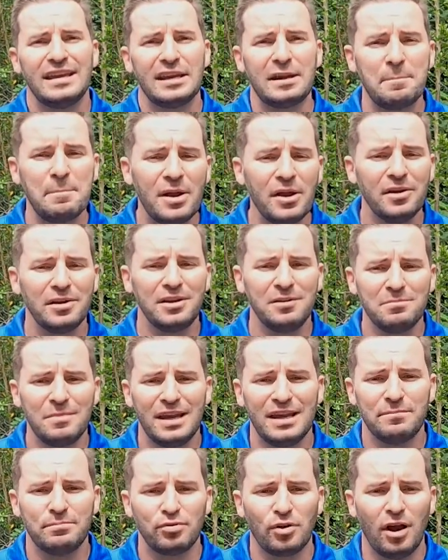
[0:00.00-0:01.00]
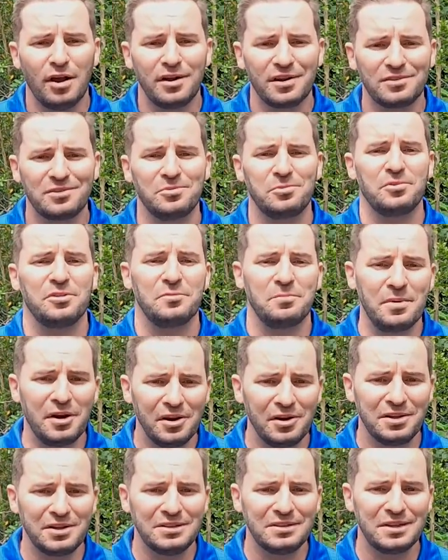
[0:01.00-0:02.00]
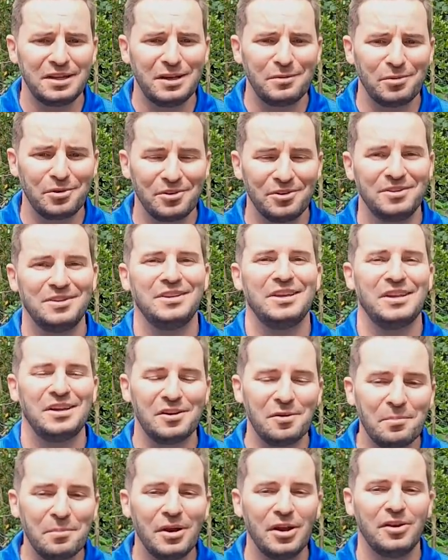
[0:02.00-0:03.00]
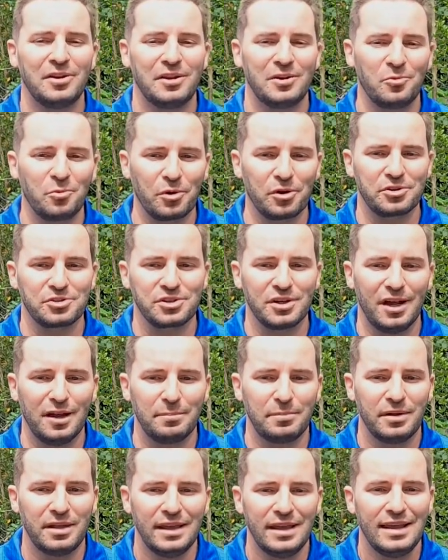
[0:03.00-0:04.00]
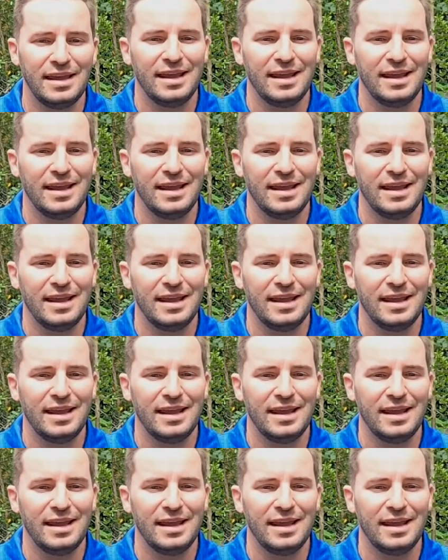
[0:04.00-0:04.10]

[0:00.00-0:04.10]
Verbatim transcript: an American-made product with American labor in an American workshop.